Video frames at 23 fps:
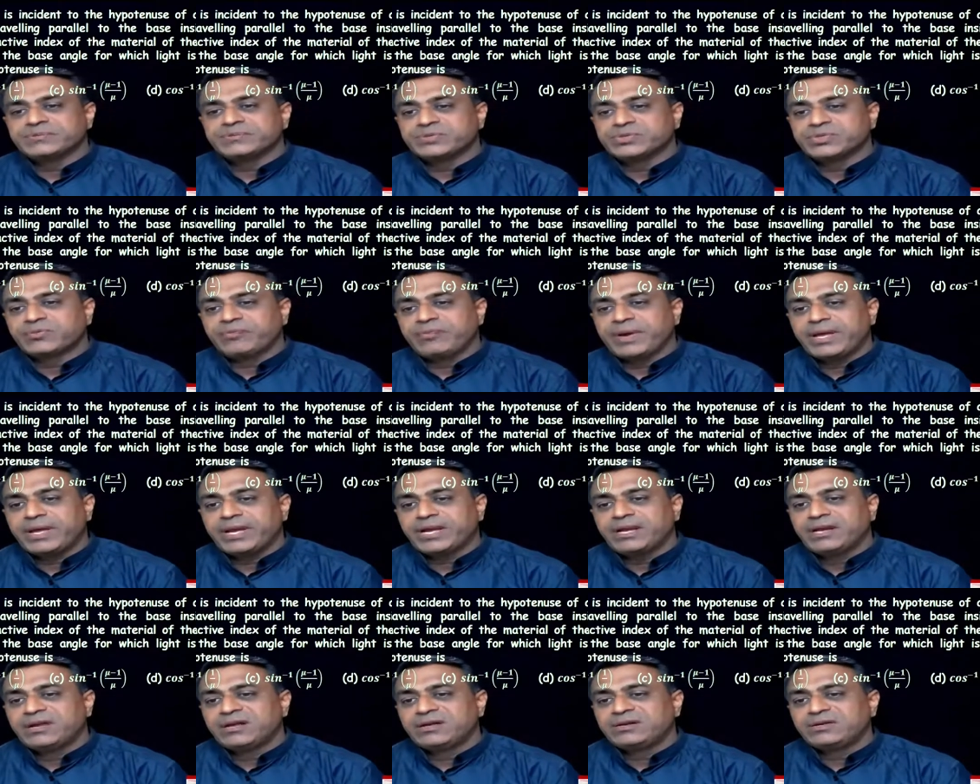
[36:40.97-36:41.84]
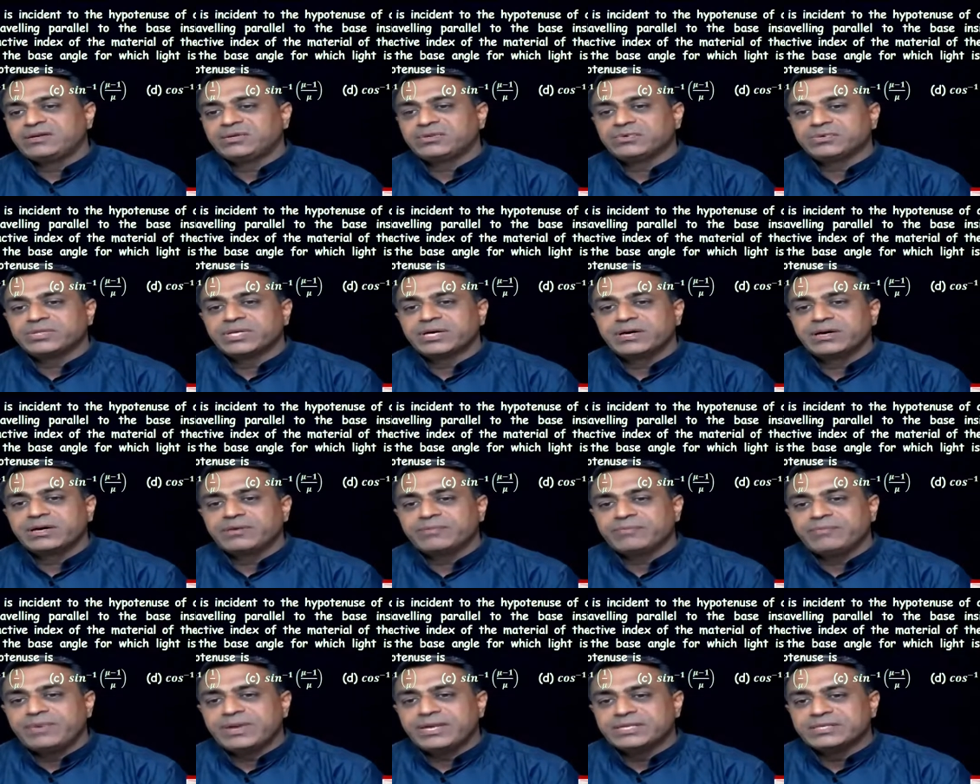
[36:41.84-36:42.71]
So parallel to the
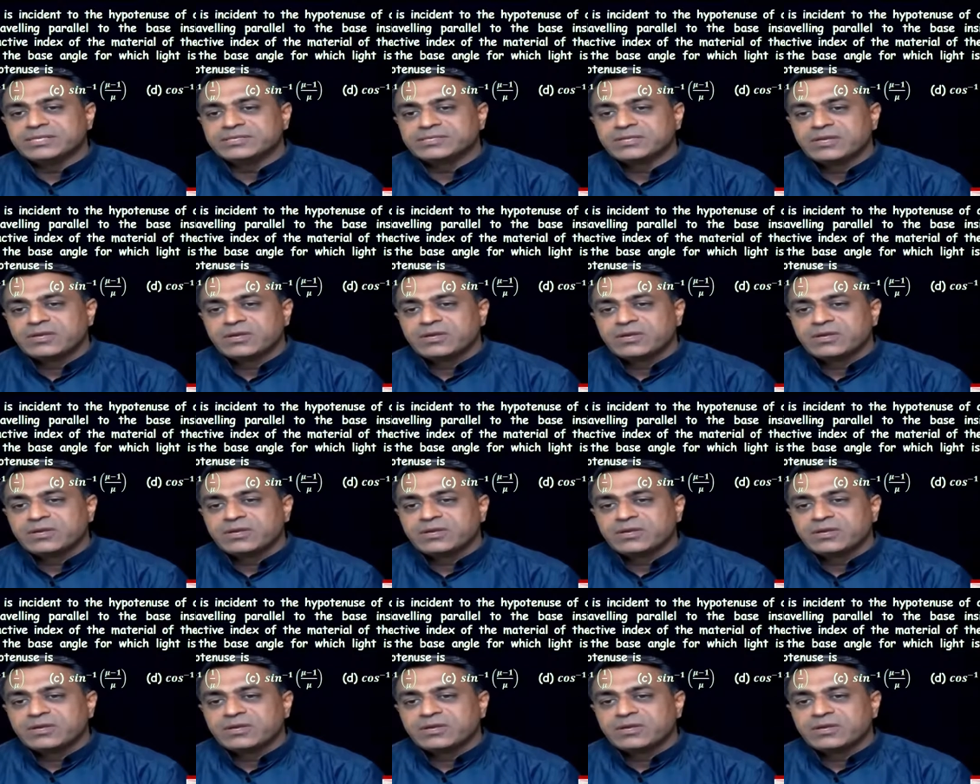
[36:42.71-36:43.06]
base.